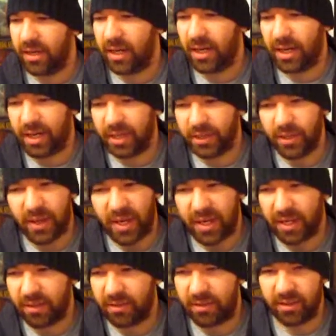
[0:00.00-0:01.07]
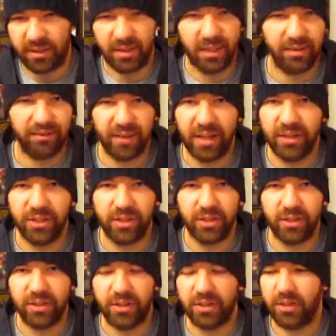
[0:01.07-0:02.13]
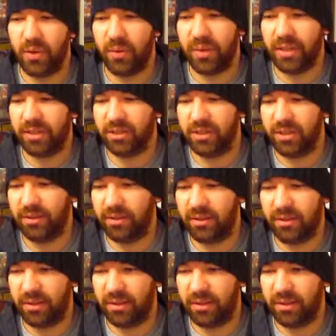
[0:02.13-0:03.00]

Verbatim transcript: Uh, you had the Avengers going into the,